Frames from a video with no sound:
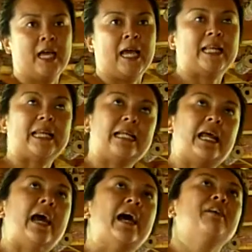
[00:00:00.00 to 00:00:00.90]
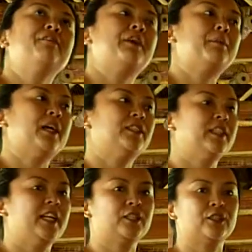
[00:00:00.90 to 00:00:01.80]
And they didn't have the
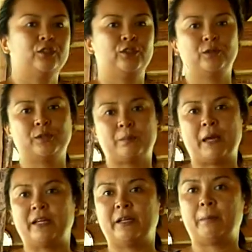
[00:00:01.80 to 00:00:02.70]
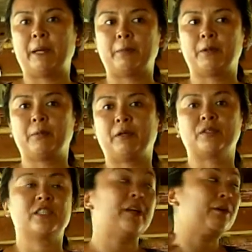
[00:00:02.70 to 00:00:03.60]
imagination to use a pen and a paper
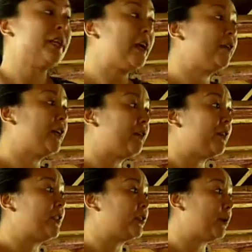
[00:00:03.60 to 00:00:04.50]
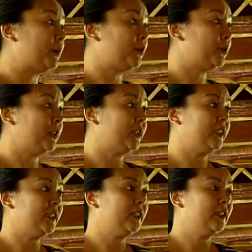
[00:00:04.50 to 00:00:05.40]
because they were never given this opportunity.
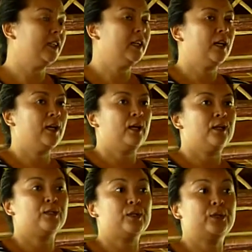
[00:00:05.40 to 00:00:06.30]
So in